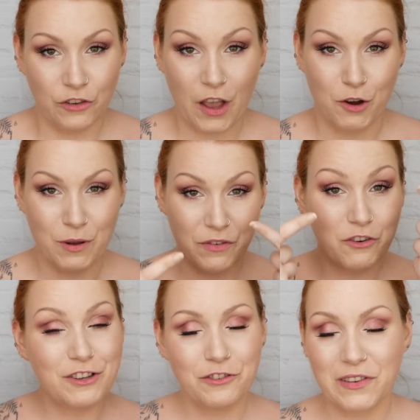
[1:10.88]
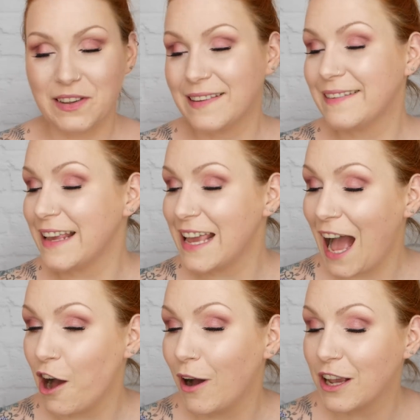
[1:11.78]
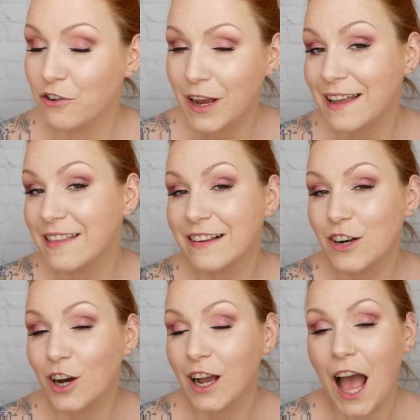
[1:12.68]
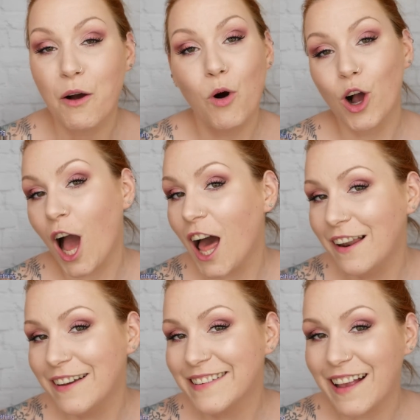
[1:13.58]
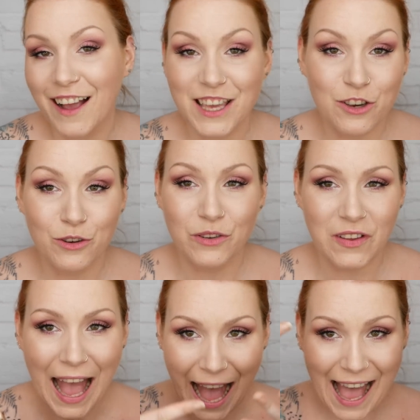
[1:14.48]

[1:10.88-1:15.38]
So if you're interested to see how I created this look and what colours I used,